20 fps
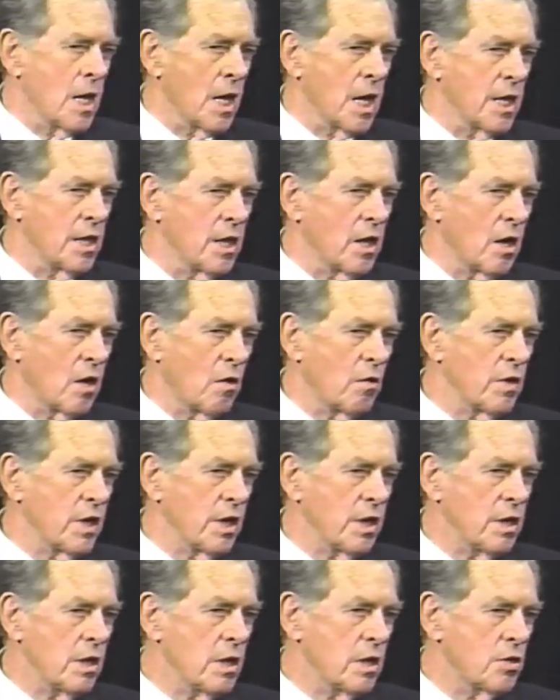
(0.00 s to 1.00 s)
And there are
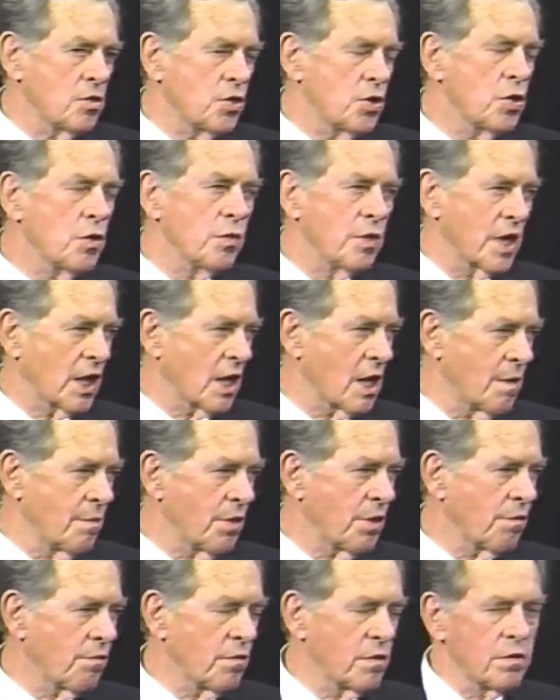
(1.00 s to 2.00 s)
only two that come
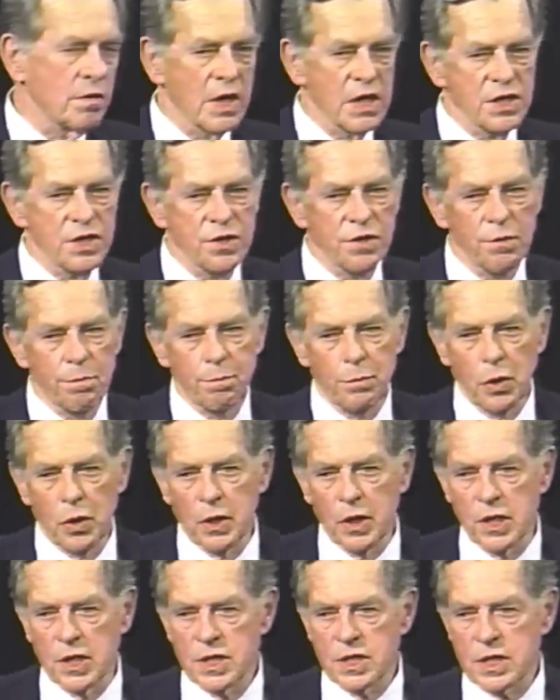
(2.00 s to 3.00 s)
through are uh, Sir
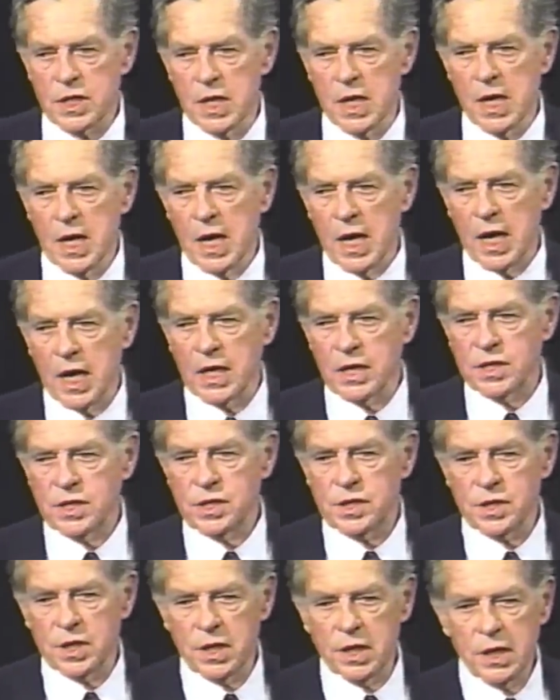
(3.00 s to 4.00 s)
Bors and
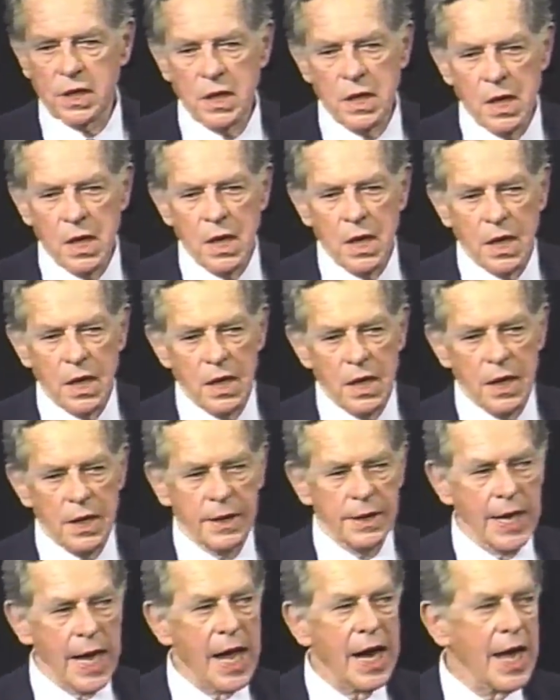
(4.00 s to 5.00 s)
Sir uh,
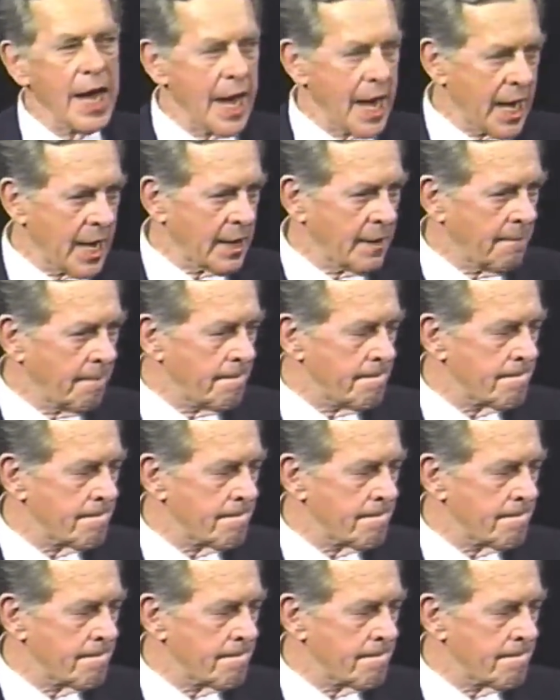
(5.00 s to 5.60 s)
Galahad.